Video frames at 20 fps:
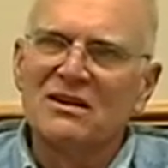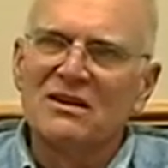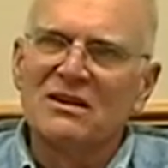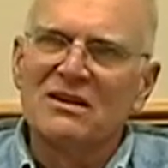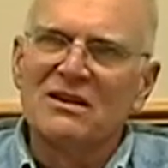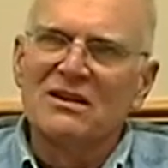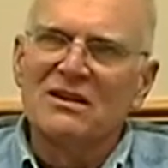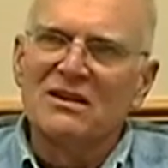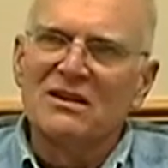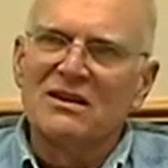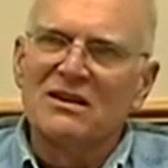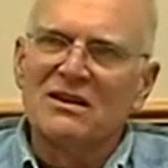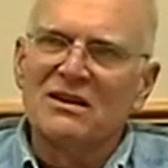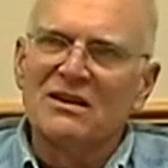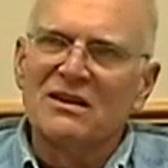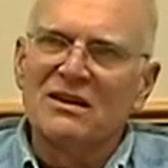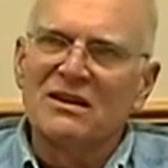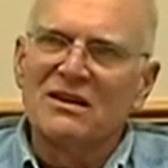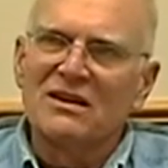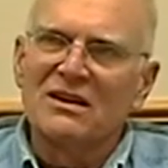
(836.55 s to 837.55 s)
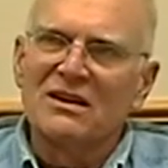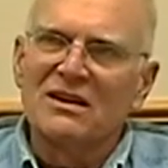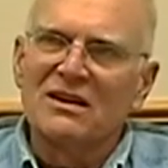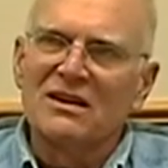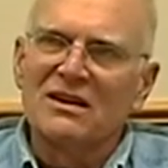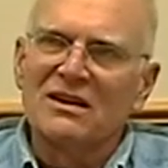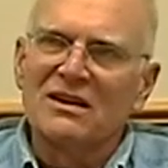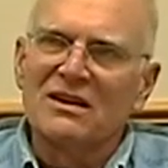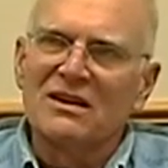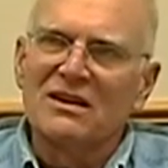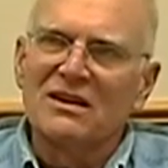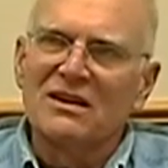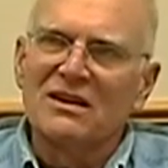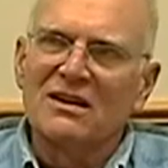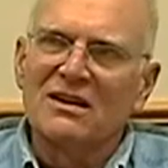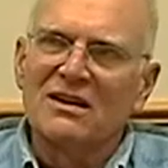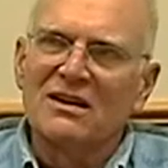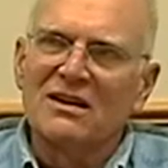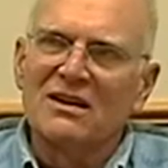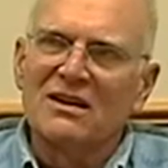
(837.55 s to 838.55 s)
Did you get to know about their
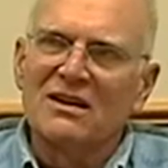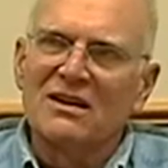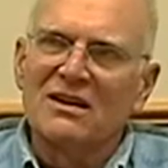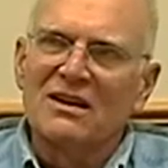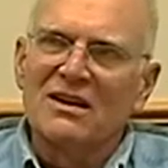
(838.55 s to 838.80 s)
families and